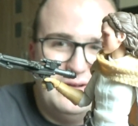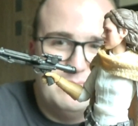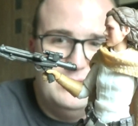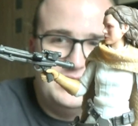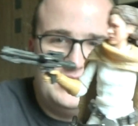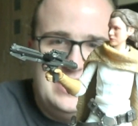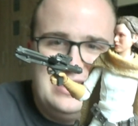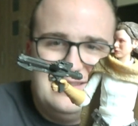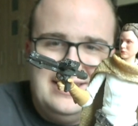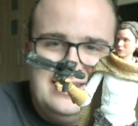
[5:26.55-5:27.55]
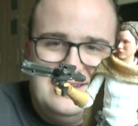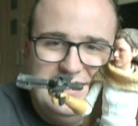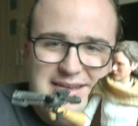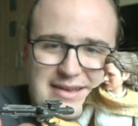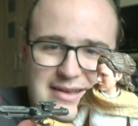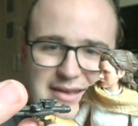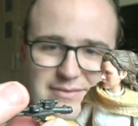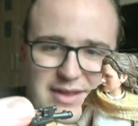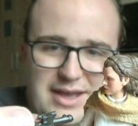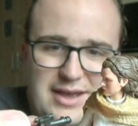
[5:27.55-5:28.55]
look much like the
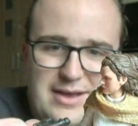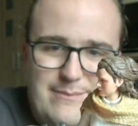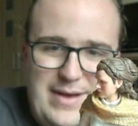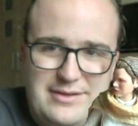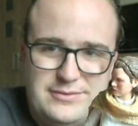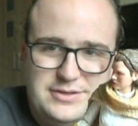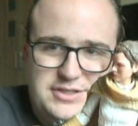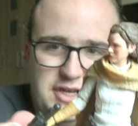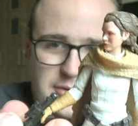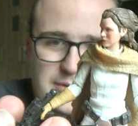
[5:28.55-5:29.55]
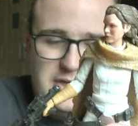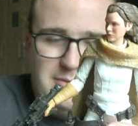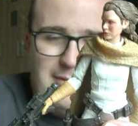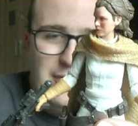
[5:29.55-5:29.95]
Battlefront 2 and comic